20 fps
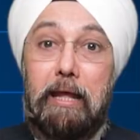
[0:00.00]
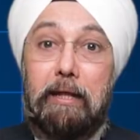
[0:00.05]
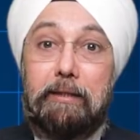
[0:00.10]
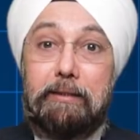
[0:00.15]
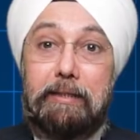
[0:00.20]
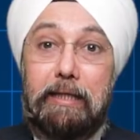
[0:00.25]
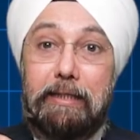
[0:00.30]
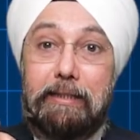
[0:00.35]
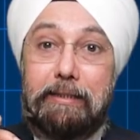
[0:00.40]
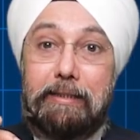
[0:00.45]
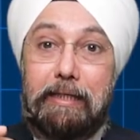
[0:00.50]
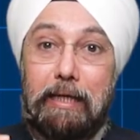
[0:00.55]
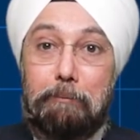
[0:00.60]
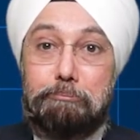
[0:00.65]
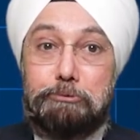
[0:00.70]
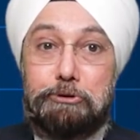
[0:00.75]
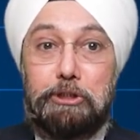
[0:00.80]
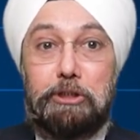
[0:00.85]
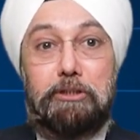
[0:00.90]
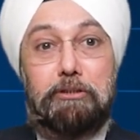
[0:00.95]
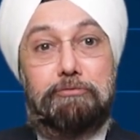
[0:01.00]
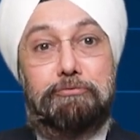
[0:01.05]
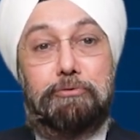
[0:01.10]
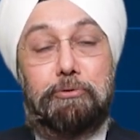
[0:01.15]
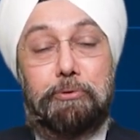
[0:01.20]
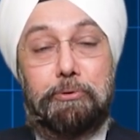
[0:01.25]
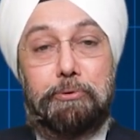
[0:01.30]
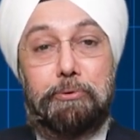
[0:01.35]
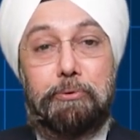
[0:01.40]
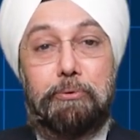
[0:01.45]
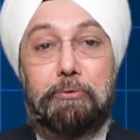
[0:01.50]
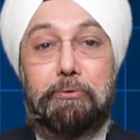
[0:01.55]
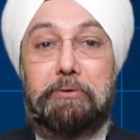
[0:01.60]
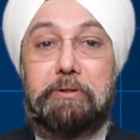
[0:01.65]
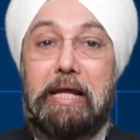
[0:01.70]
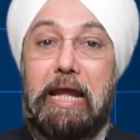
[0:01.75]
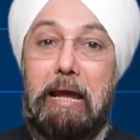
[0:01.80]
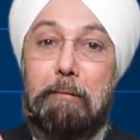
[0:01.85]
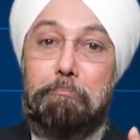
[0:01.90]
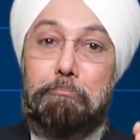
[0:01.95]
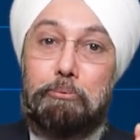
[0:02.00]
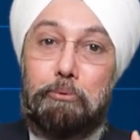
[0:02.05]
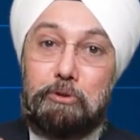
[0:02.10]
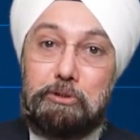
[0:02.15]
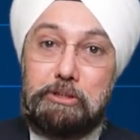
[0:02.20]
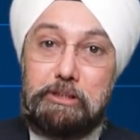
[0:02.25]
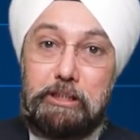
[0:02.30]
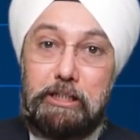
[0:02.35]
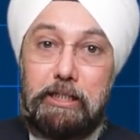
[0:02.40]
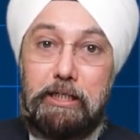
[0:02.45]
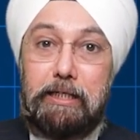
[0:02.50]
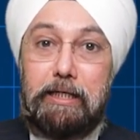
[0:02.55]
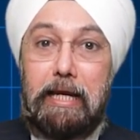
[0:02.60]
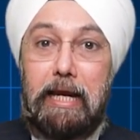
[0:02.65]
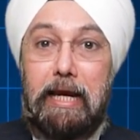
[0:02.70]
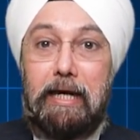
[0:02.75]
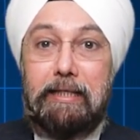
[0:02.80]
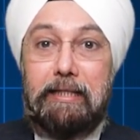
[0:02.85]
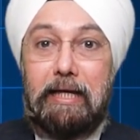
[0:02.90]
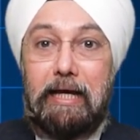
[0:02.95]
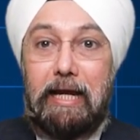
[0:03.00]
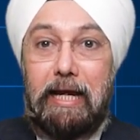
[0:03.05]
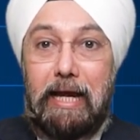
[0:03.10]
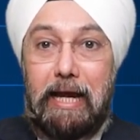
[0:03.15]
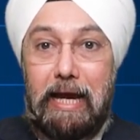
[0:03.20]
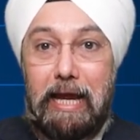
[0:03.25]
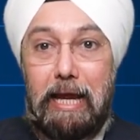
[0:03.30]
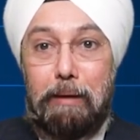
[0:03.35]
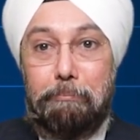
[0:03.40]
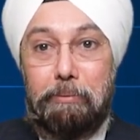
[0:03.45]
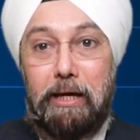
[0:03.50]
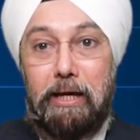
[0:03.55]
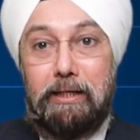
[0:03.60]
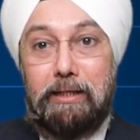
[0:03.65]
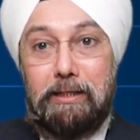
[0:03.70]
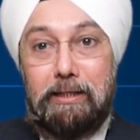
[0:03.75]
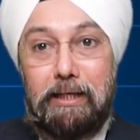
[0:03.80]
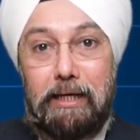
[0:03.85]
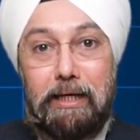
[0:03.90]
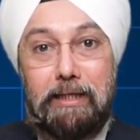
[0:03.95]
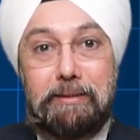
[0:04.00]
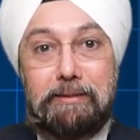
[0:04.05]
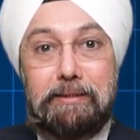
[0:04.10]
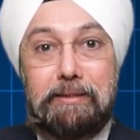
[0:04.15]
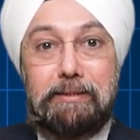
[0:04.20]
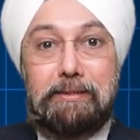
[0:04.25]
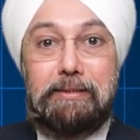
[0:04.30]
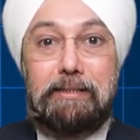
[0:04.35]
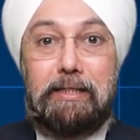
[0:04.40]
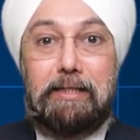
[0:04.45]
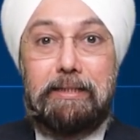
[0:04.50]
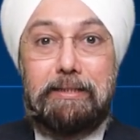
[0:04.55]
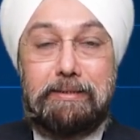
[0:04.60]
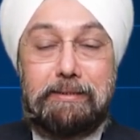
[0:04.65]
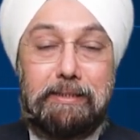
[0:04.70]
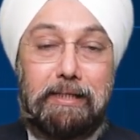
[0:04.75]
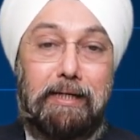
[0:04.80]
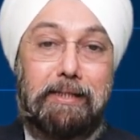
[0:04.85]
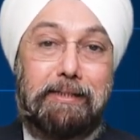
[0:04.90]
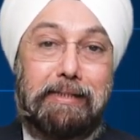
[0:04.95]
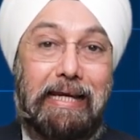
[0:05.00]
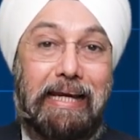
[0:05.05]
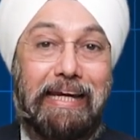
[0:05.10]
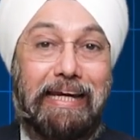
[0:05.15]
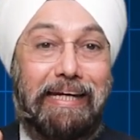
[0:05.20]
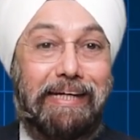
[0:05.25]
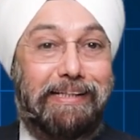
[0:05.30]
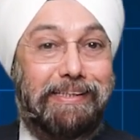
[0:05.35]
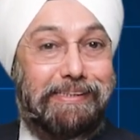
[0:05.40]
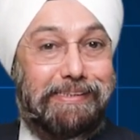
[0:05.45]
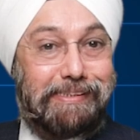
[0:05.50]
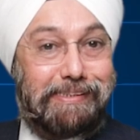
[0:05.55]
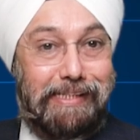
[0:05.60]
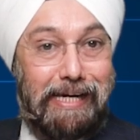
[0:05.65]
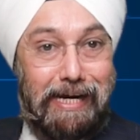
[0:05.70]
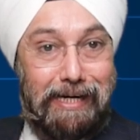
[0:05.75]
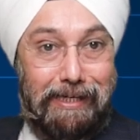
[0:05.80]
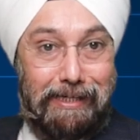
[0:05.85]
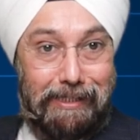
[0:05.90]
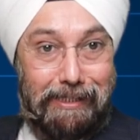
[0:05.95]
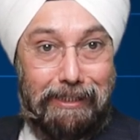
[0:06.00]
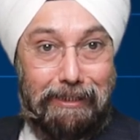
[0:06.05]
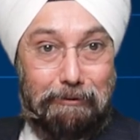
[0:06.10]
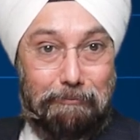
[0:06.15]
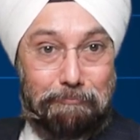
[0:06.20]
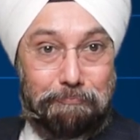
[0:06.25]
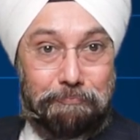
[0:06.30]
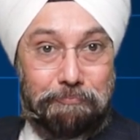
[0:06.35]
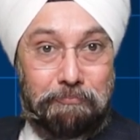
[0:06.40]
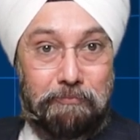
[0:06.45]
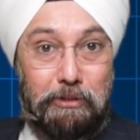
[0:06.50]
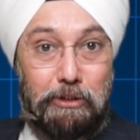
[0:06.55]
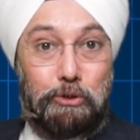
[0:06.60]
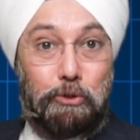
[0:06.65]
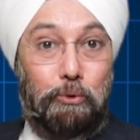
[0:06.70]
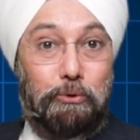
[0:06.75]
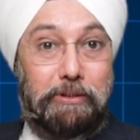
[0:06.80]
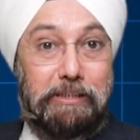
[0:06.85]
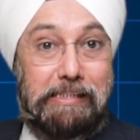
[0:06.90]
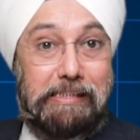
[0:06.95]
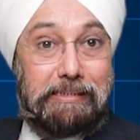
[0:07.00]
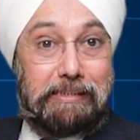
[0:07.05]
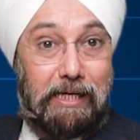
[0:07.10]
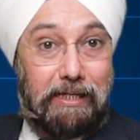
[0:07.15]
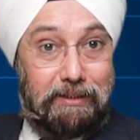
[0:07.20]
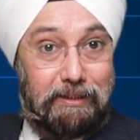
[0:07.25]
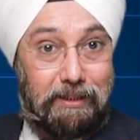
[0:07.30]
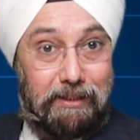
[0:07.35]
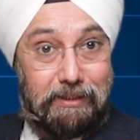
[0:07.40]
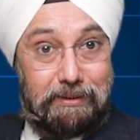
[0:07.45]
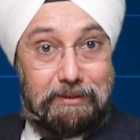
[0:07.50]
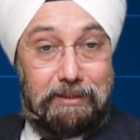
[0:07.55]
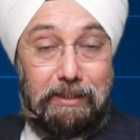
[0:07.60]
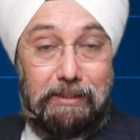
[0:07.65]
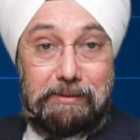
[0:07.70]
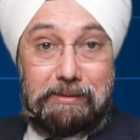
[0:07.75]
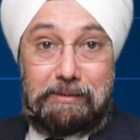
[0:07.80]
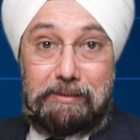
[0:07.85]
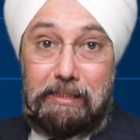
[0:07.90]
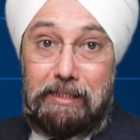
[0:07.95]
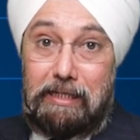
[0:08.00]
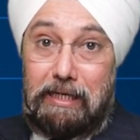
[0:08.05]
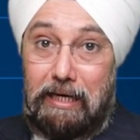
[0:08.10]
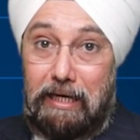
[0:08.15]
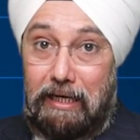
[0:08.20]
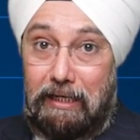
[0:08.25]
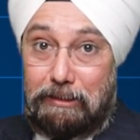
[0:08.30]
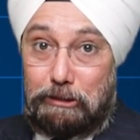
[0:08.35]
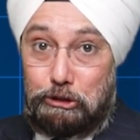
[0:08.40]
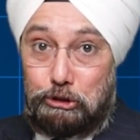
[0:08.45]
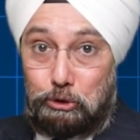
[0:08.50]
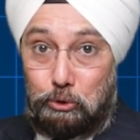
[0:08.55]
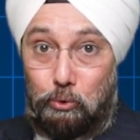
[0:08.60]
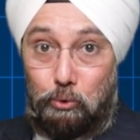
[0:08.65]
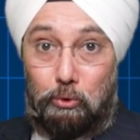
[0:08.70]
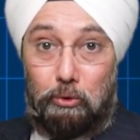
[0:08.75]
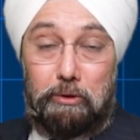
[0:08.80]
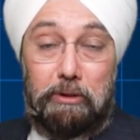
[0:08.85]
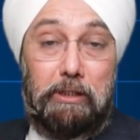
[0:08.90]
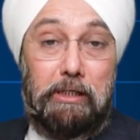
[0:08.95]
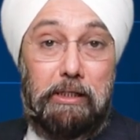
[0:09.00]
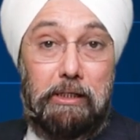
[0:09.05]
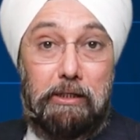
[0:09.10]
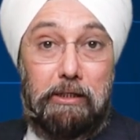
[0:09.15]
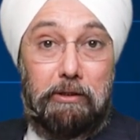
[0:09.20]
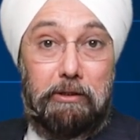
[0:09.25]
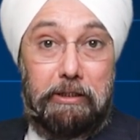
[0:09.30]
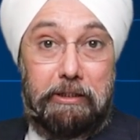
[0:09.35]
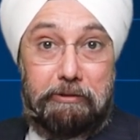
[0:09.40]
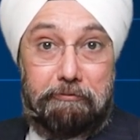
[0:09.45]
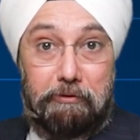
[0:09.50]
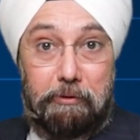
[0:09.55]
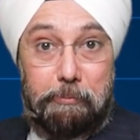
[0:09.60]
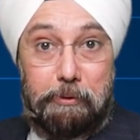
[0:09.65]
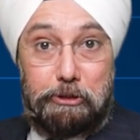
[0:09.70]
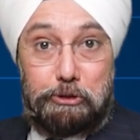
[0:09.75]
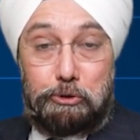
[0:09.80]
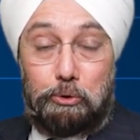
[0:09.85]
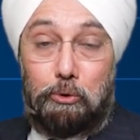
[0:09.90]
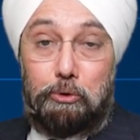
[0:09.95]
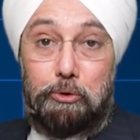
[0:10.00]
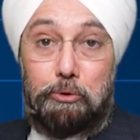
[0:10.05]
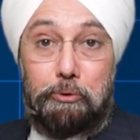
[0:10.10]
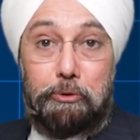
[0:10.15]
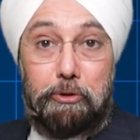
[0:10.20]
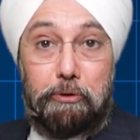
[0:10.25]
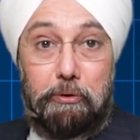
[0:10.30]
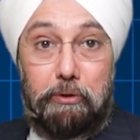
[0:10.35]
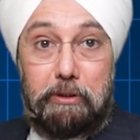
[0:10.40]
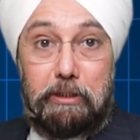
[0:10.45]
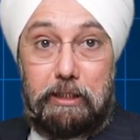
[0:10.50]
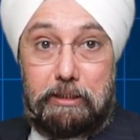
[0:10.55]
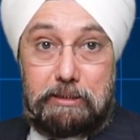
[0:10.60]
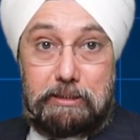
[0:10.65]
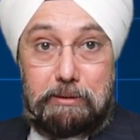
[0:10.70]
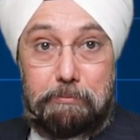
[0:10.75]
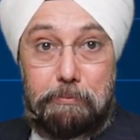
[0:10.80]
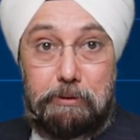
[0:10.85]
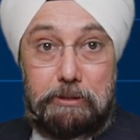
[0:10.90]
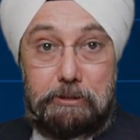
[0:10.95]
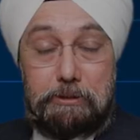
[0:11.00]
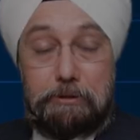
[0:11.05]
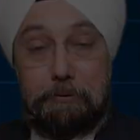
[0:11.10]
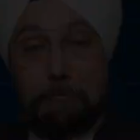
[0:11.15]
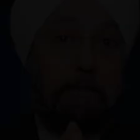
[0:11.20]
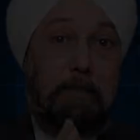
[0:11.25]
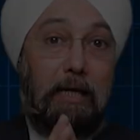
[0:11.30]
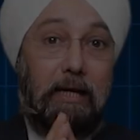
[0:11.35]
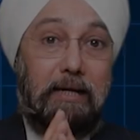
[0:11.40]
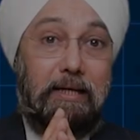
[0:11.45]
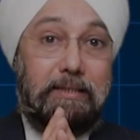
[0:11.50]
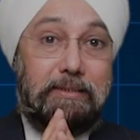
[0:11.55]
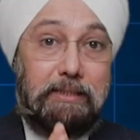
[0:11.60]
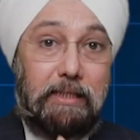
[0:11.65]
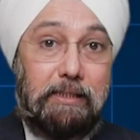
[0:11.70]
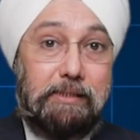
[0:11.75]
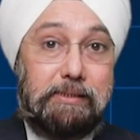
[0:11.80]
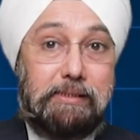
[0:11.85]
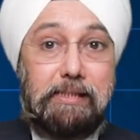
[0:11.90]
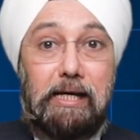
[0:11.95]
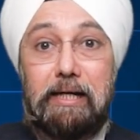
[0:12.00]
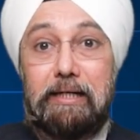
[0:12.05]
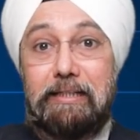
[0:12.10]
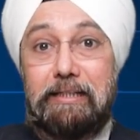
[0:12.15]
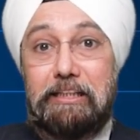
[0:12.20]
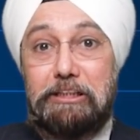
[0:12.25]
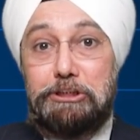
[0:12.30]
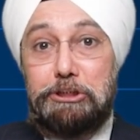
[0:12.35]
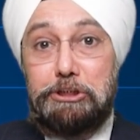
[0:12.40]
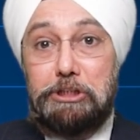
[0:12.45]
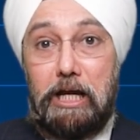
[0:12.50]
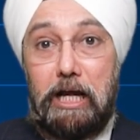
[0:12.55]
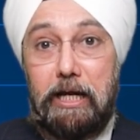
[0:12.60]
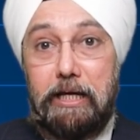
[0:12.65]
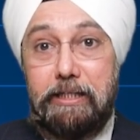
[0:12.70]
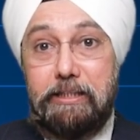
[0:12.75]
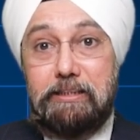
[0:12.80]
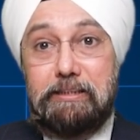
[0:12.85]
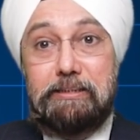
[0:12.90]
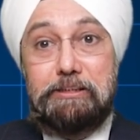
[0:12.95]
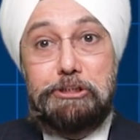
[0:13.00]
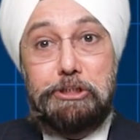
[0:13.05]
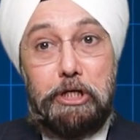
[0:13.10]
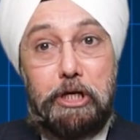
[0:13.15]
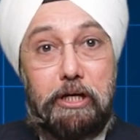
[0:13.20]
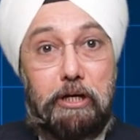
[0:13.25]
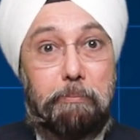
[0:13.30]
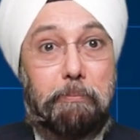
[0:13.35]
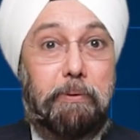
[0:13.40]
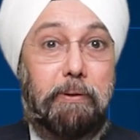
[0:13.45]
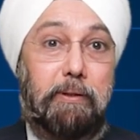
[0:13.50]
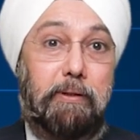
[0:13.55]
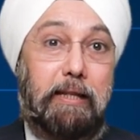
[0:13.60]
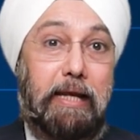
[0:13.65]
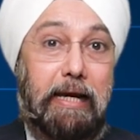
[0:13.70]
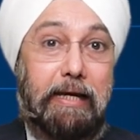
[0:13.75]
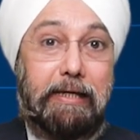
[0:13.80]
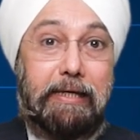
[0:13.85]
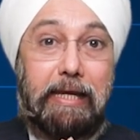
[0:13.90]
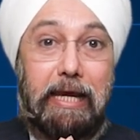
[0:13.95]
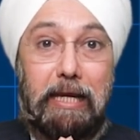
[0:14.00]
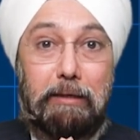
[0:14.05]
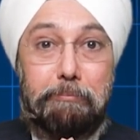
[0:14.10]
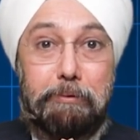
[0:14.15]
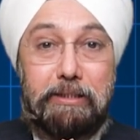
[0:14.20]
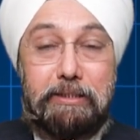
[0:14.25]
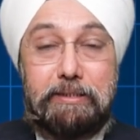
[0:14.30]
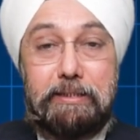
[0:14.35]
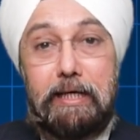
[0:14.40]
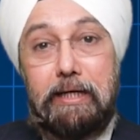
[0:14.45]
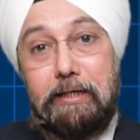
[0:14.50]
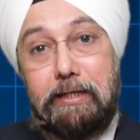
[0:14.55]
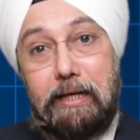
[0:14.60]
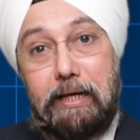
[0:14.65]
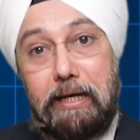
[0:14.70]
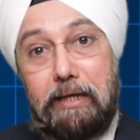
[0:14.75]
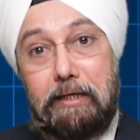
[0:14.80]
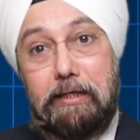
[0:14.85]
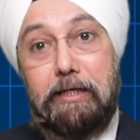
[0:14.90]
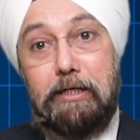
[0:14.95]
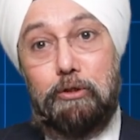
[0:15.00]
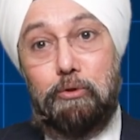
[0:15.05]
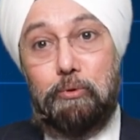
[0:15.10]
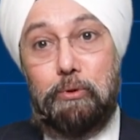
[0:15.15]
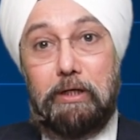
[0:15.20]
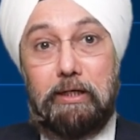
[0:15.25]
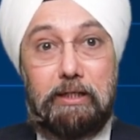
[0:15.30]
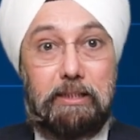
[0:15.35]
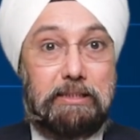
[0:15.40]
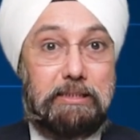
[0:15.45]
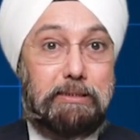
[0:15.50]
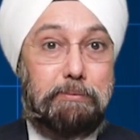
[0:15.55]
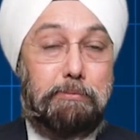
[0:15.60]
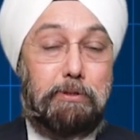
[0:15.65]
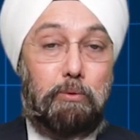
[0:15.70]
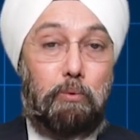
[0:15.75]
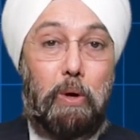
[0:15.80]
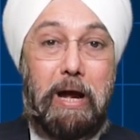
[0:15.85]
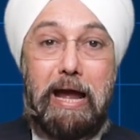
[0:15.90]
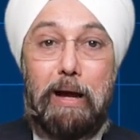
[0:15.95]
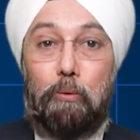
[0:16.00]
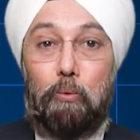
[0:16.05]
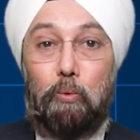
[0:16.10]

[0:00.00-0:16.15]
Then capture the photo, tap Proceed, and the app analyzes the result instantly. So these are the results as shown. It will be shown to your customers. The results are digitized, shareable, and can be sent directly to the customer via